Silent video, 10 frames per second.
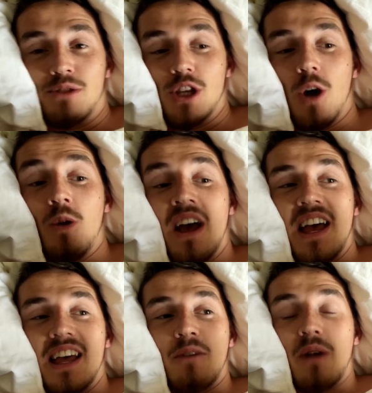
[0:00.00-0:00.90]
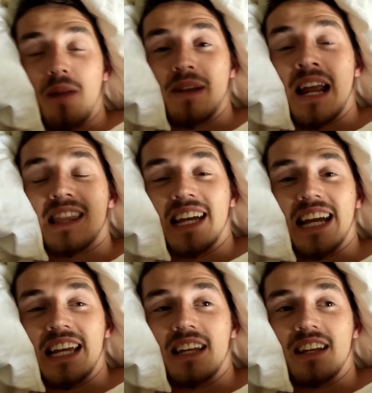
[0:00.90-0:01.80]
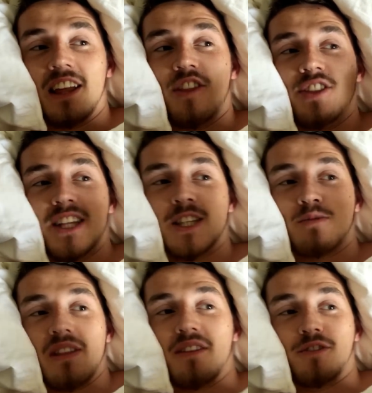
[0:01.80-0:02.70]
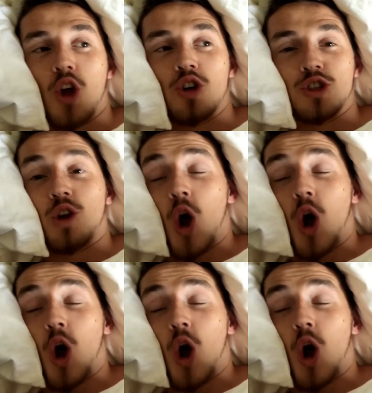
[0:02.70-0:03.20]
So when I'm in LA, this is when the vlogs are